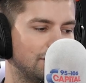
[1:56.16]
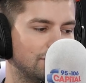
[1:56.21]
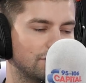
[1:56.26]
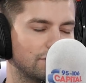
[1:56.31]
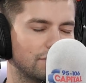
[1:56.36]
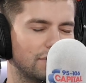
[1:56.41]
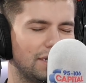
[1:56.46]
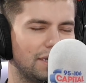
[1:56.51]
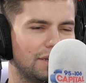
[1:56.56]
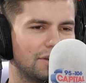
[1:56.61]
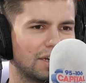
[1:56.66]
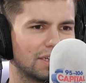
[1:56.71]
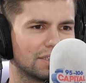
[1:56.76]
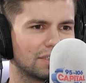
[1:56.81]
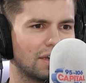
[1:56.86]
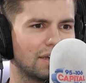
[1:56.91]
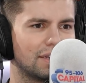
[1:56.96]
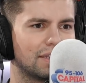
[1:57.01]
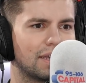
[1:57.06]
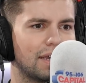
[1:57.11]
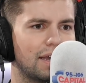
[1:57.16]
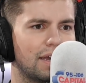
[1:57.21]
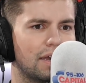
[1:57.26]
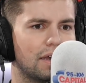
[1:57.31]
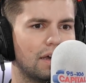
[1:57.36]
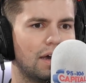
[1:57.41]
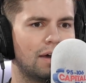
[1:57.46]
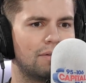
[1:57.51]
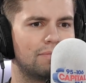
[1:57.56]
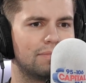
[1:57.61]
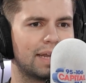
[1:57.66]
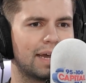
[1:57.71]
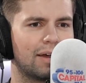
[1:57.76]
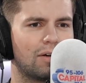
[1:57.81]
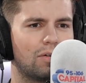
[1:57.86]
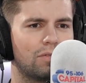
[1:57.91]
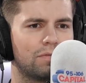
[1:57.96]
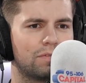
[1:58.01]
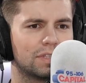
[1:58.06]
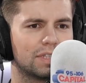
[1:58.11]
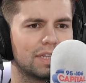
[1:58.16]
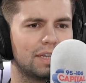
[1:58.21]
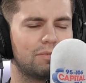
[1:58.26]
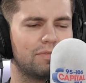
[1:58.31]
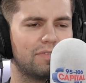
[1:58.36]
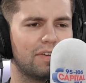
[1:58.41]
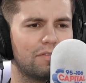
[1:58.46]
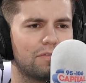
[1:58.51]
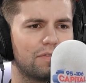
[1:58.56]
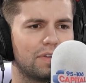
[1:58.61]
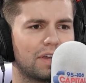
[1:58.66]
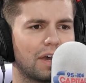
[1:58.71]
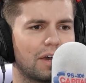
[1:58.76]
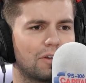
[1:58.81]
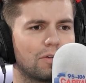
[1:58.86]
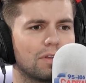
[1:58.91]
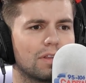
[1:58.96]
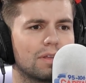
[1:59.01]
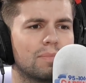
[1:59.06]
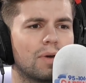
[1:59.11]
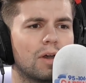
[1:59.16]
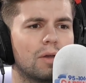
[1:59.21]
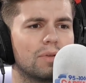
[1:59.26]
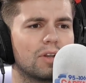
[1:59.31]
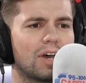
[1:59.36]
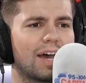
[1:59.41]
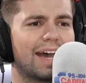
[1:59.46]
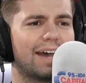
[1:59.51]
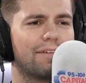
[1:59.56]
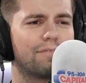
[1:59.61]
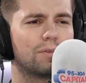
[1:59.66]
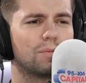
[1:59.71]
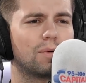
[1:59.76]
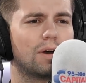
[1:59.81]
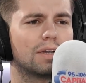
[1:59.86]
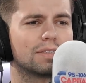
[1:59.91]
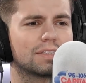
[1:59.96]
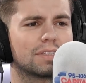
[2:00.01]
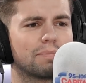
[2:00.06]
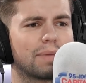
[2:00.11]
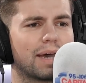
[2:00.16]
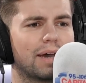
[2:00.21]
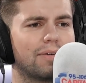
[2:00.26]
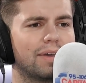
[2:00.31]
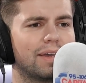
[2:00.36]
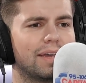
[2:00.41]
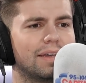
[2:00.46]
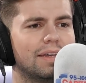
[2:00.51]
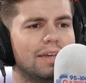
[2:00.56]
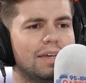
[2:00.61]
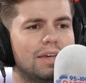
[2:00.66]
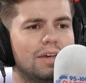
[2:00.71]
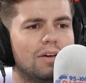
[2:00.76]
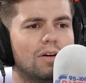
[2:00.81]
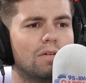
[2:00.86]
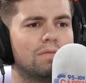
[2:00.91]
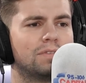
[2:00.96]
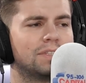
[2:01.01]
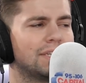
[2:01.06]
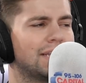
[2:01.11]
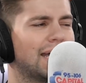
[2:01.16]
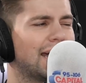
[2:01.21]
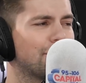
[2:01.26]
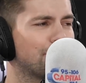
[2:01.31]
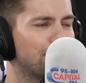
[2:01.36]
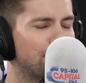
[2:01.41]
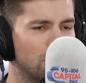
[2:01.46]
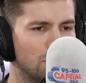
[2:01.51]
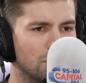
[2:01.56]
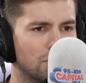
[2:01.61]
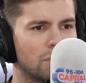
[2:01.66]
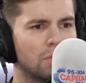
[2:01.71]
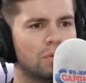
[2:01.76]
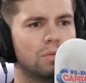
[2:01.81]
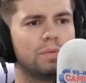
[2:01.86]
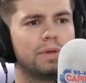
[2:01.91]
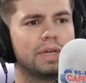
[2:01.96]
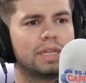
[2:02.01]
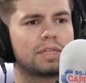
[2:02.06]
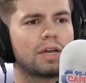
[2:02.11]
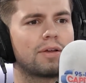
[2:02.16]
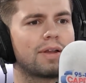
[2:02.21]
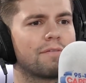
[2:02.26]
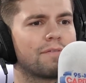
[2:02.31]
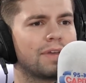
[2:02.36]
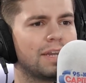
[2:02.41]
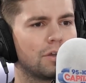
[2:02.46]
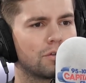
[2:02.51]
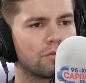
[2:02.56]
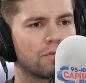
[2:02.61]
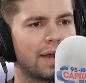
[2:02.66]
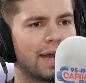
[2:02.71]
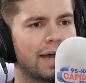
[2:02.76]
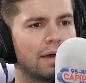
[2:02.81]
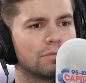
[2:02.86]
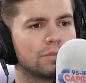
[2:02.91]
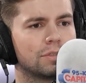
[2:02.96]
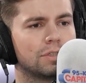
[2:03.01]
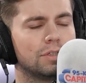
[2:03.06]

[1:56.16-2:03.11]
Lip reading: really nice idea. Now, obviously, with everything going on at the moment, I have to ask about it. Obviously, at football, we don't have any crowds.